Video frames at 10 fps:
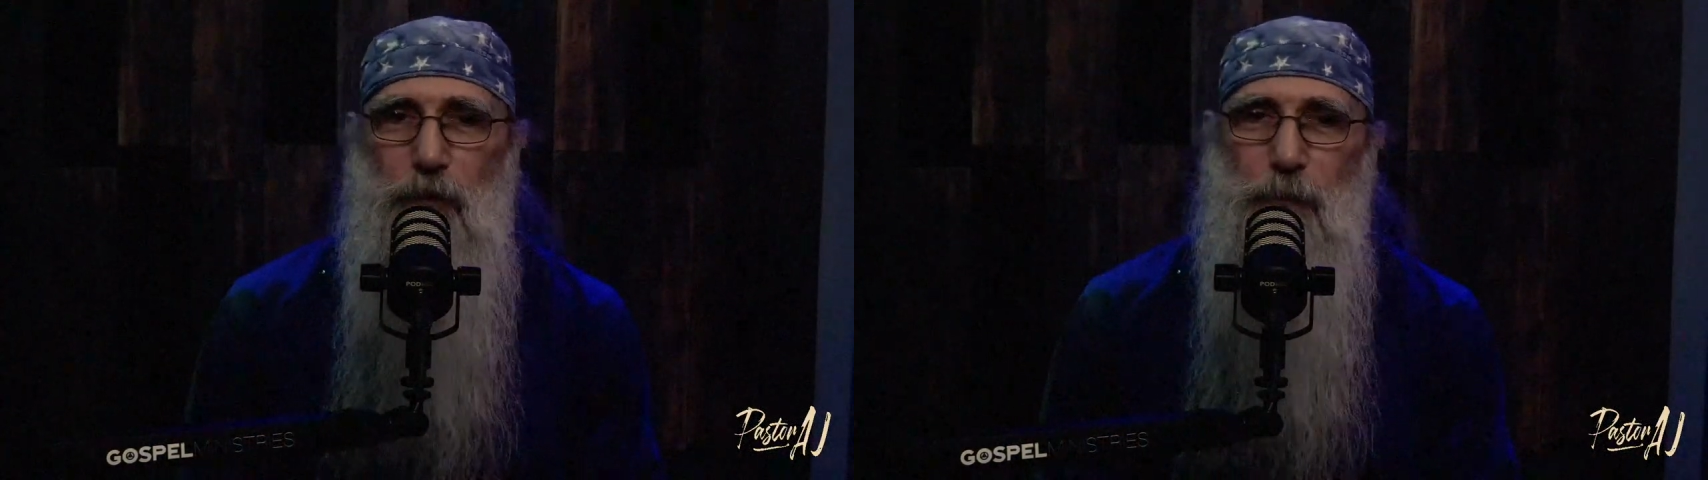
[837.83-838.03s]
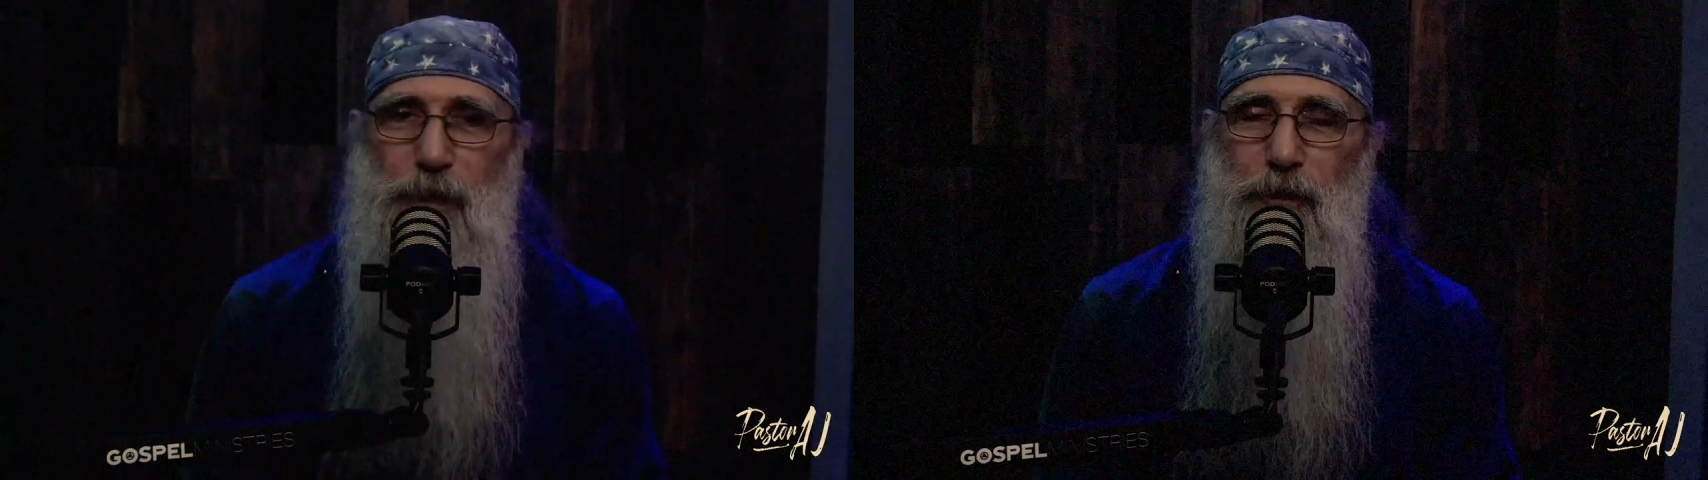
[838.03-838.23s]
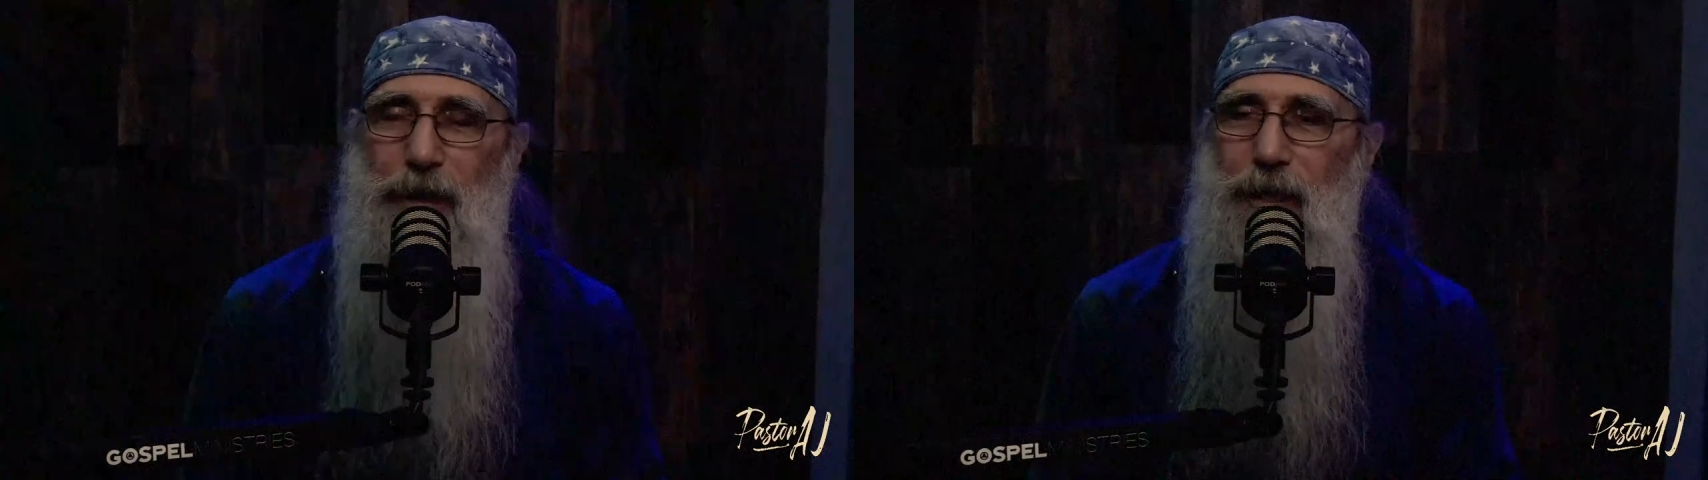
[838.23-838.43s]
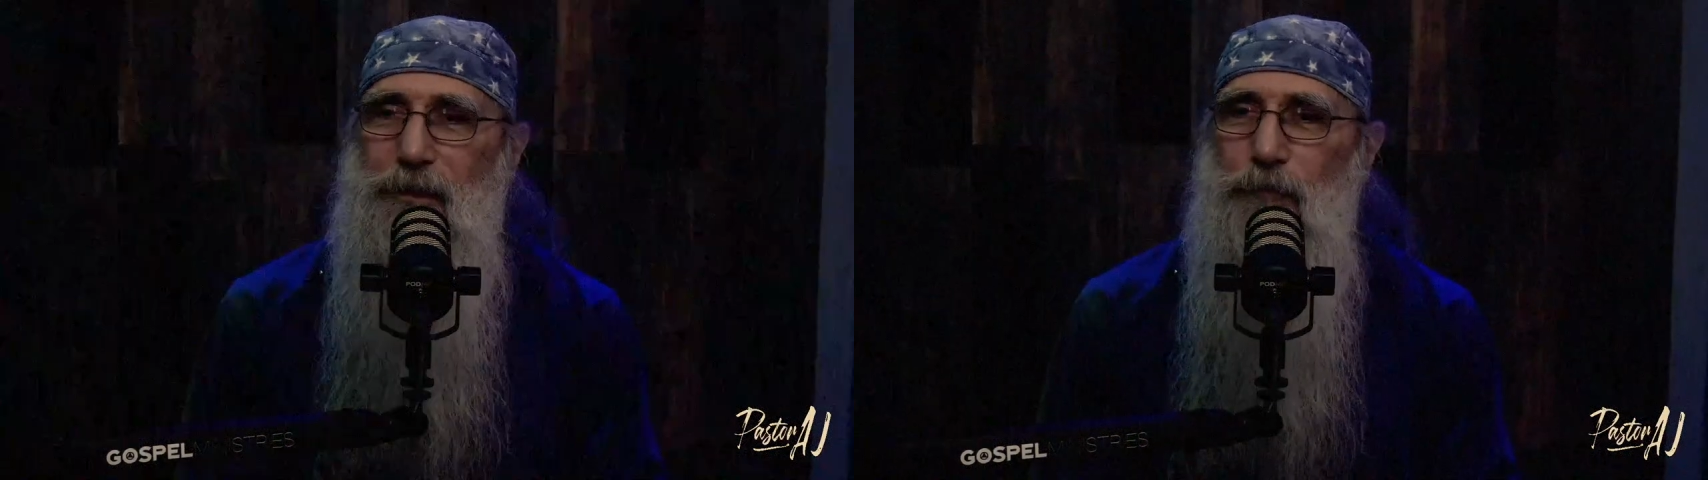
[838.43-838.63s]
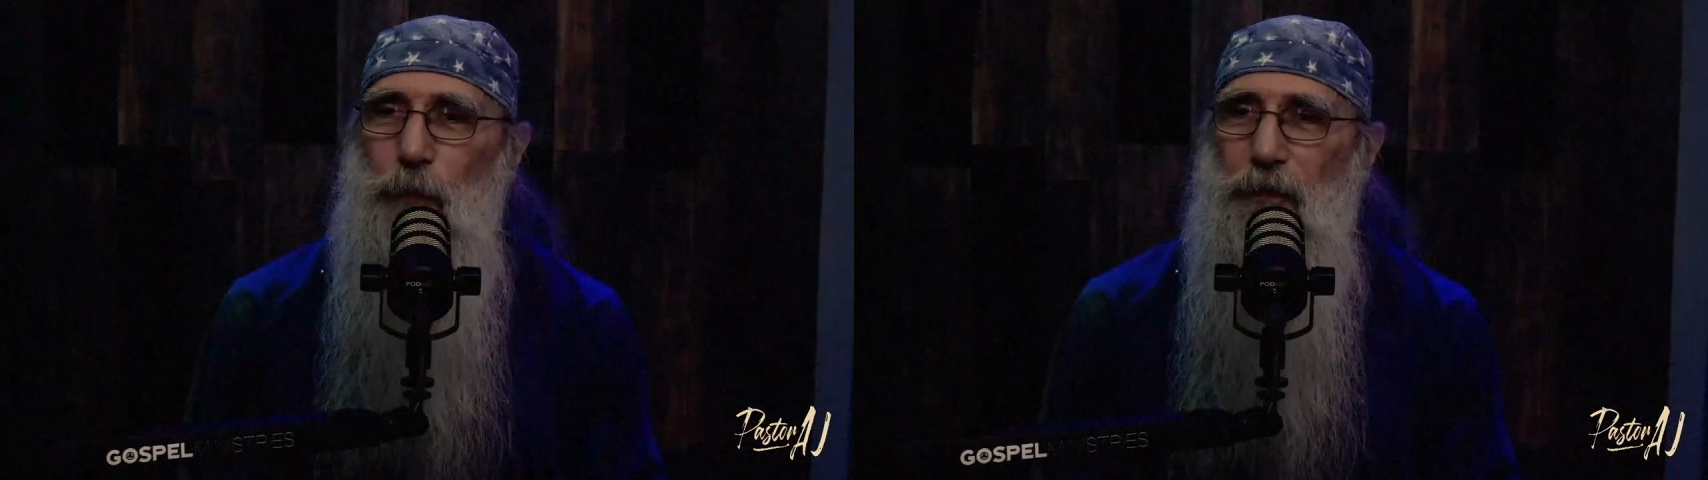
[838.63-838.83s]
could be
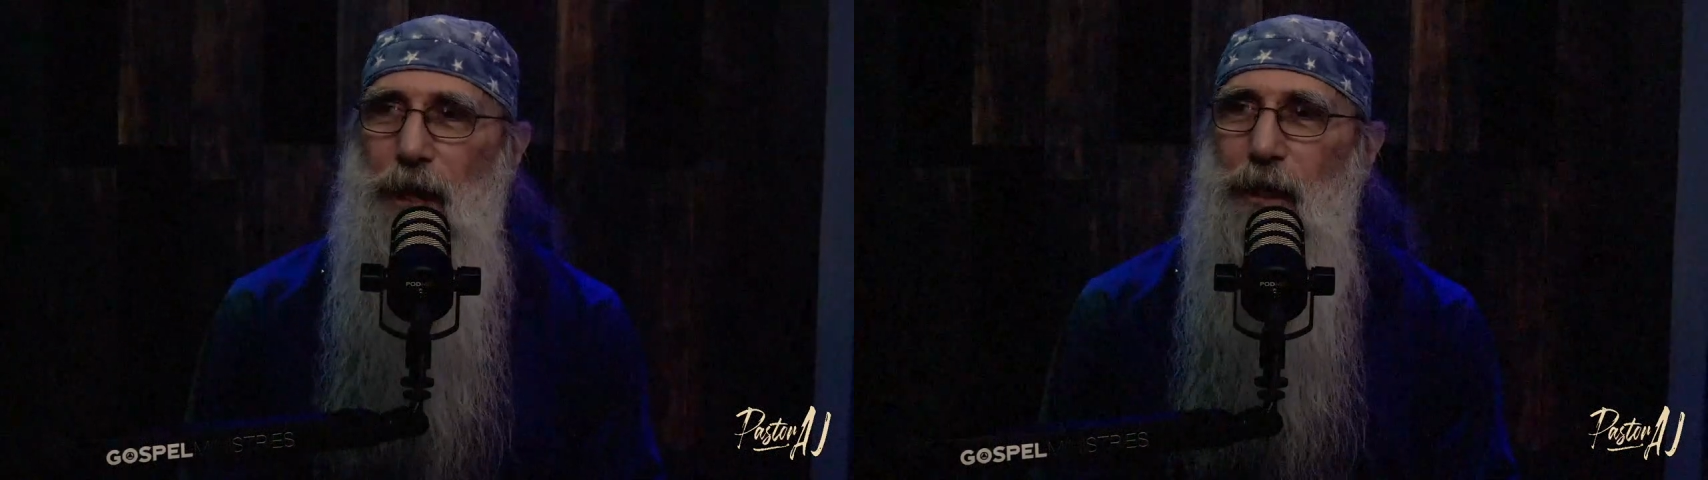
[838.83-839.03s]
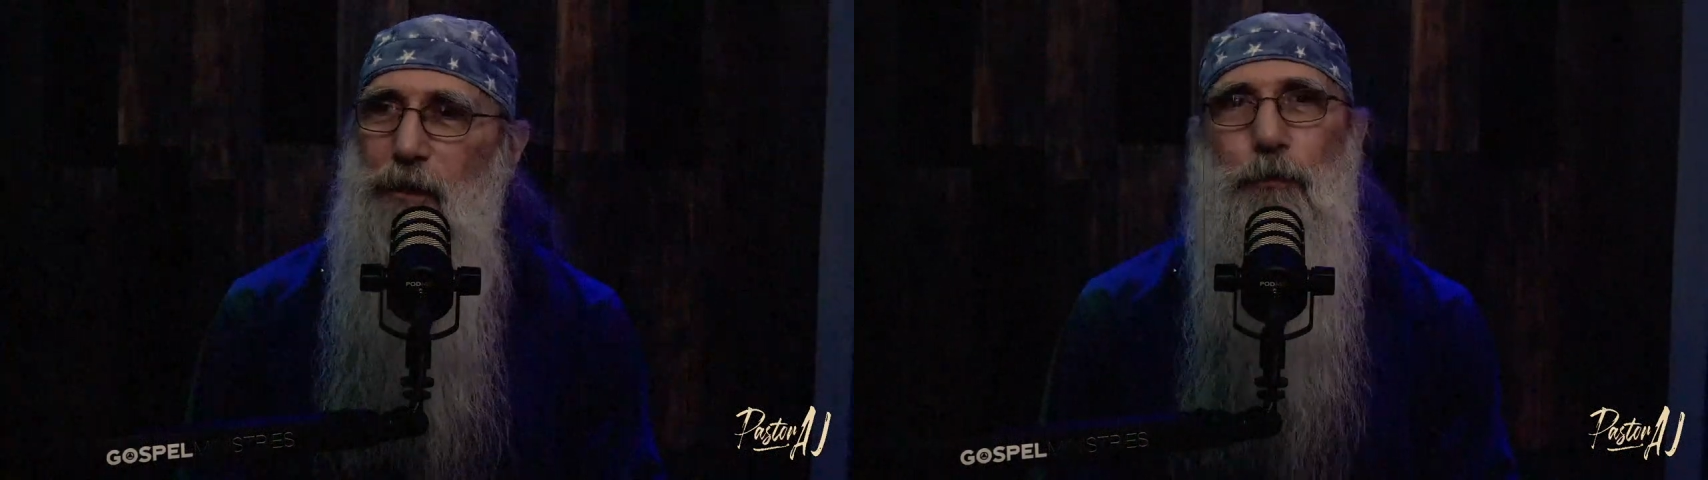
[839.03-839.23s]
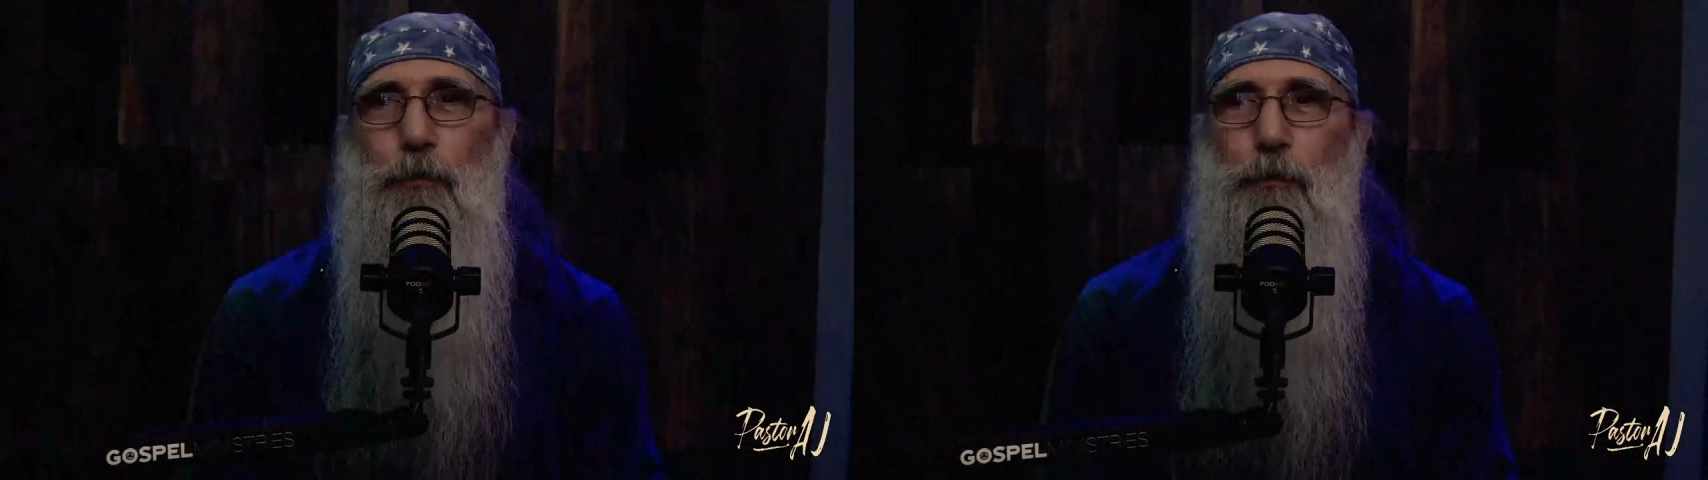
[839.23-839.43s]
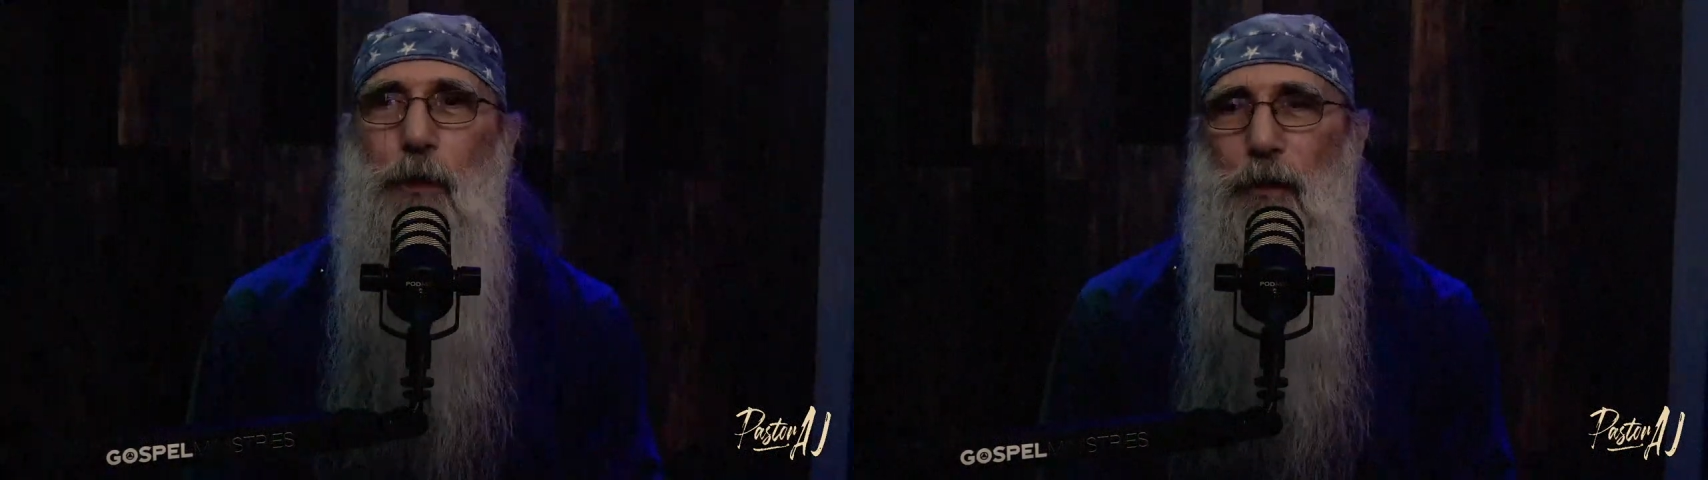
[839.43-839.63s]
connected with that through